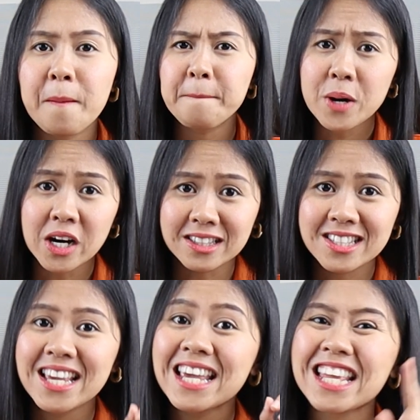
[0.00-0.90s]

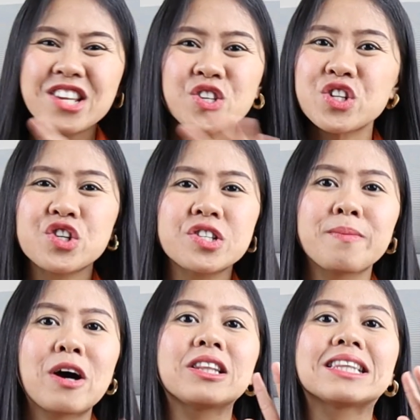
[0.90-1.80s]
But it is not just
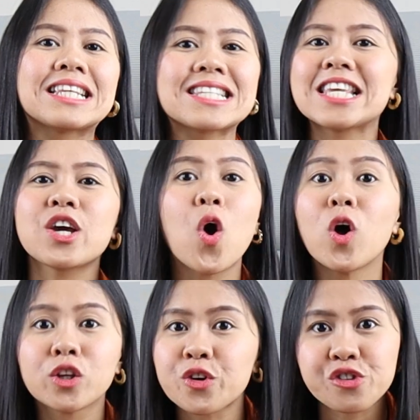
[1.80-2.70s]
about listing
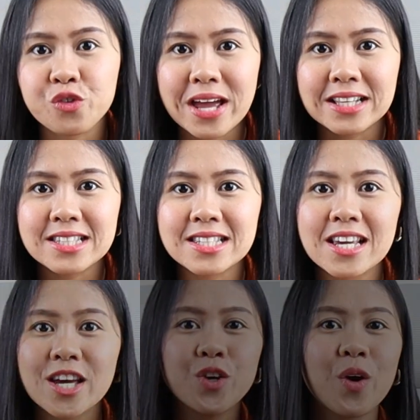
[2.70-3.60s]
all your strengths.
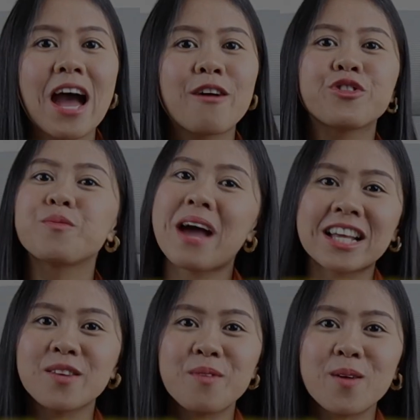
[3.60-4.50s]
You have to
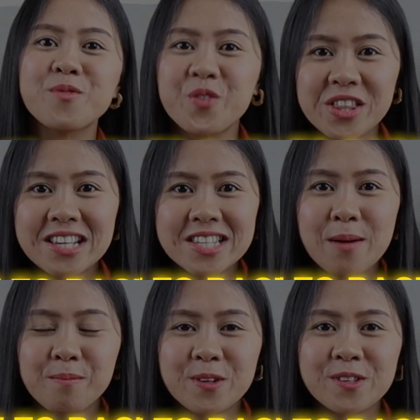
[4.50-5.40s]
back them up with
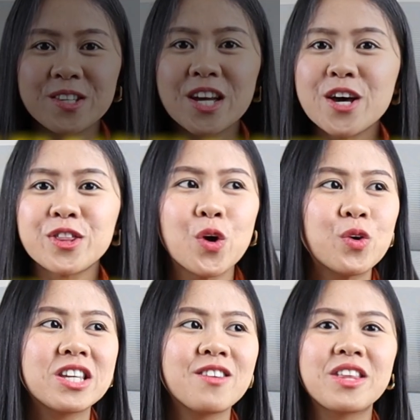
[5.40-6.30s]
examples.
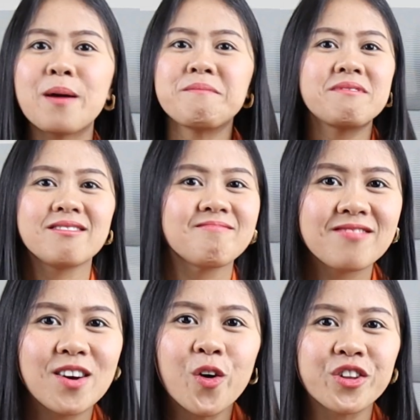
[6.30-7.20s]
Don't give
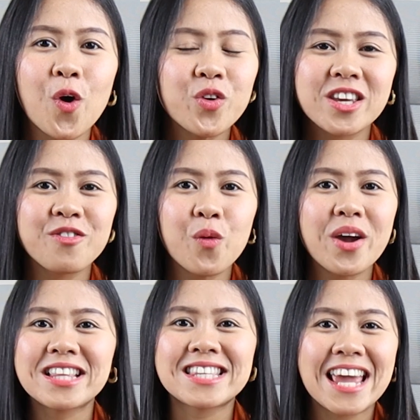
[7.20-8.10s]

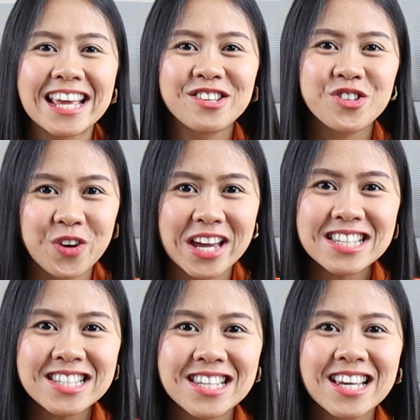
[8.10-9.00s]
away 10
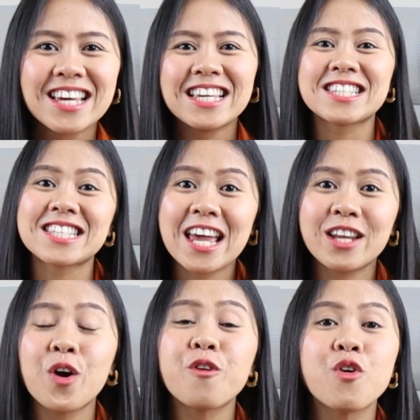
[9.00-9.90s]
strengths.
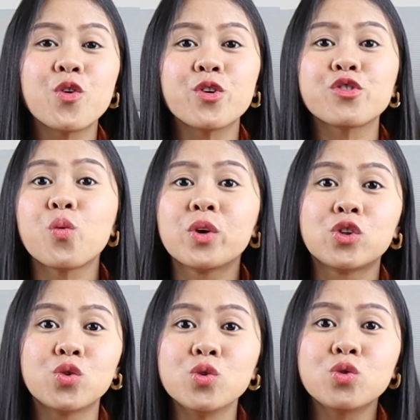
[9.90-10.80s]
Instead, focus
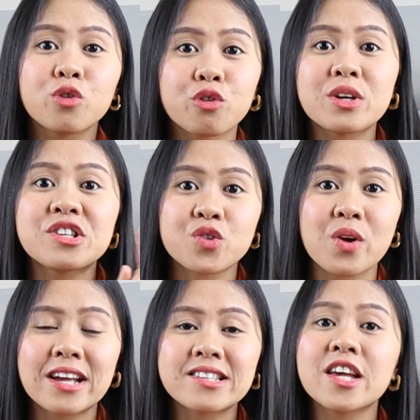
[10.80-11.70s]
with 2 to 3
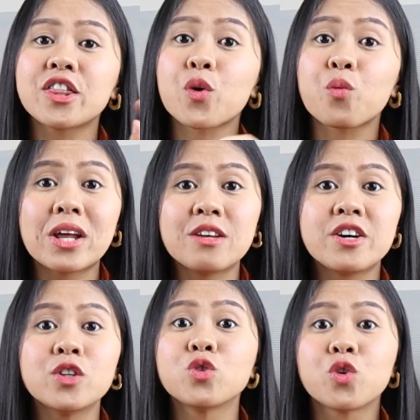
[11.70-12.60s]
strengths that are
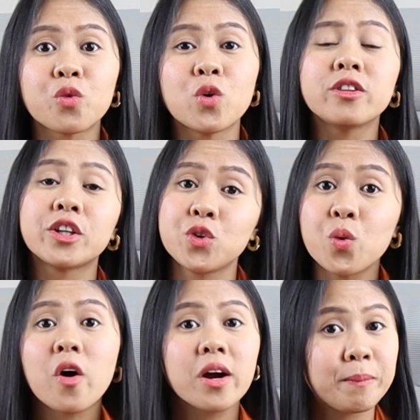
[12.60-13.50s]
relevant to the role that
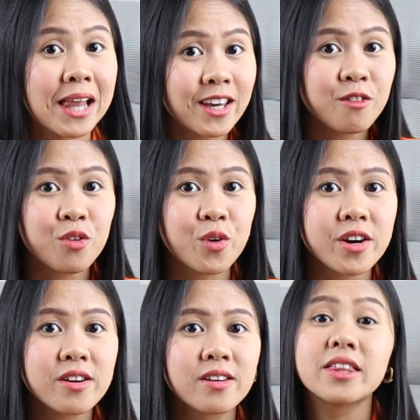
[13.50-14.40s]
you are applying
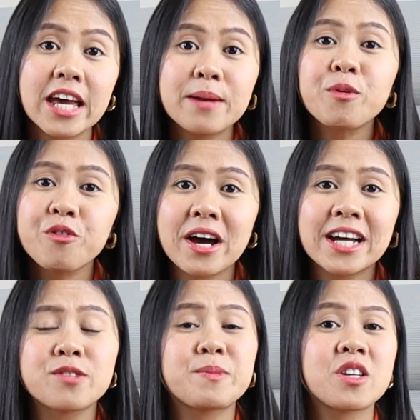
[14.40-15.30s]
for. Then
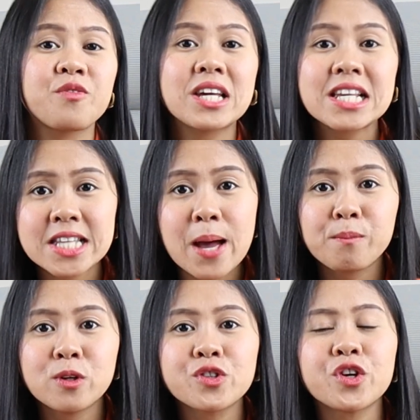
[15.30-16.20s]
provide specific
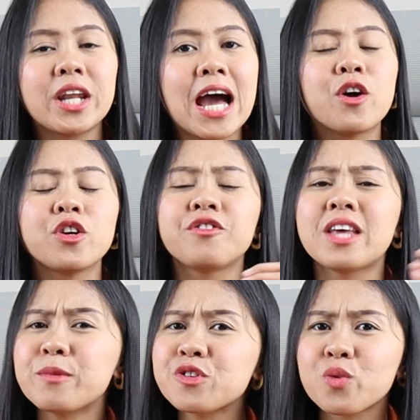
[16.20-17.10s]
examples on how you've
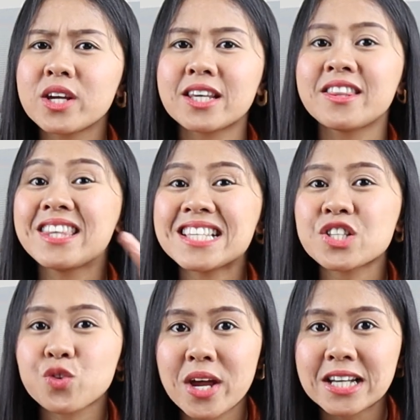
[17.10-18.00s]
demonstrated these
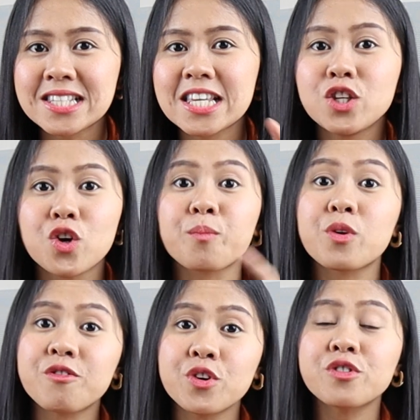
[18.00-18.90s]
strengths in your
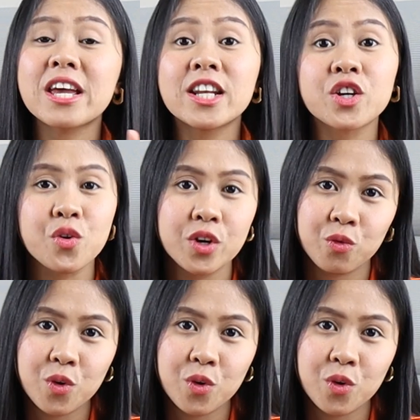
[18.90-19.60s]
previous and current